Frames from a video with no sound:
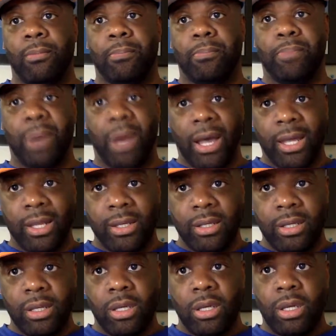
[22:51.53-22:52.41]
But
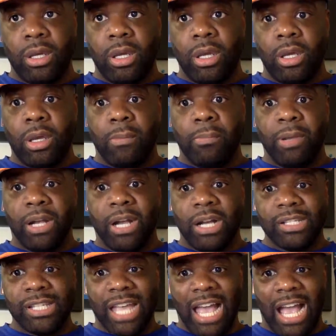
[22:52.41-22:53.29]

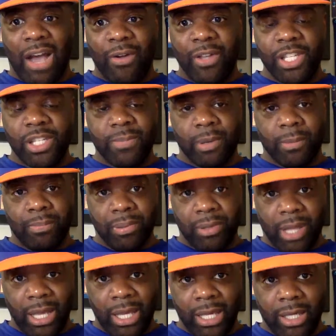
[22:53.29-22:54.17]
because of how he's been
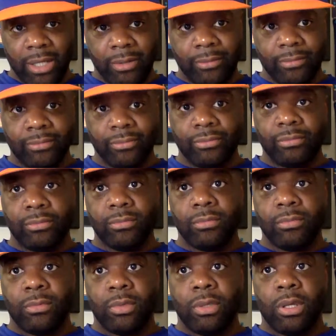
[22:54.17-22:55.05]
playing,
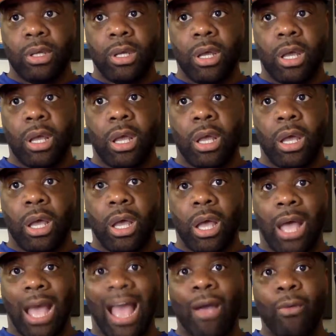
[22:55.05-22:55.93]

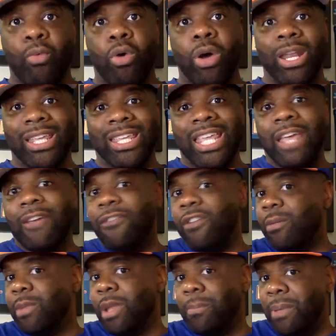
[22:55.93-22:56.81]
I want to give
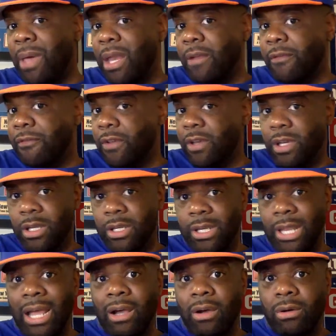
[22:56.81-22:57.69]
him the benefit of
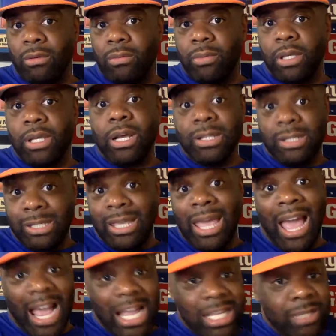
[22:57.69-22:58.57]
the doubt because he
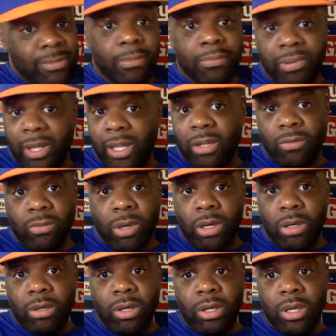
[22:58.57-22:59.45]
has been playing
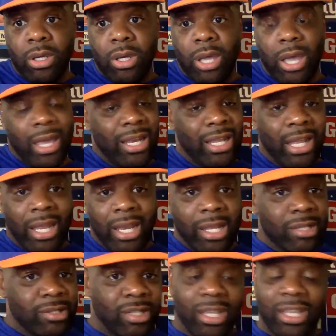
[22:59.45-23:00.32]
well. And
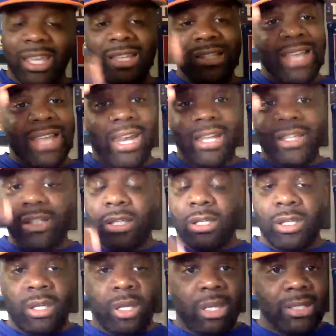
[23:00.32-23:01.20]
here's the thing: he's
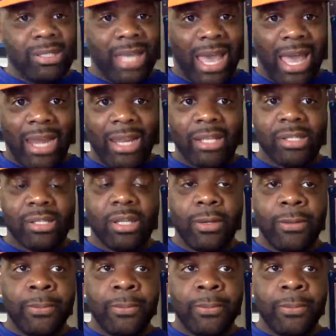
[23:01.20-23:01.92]
had his.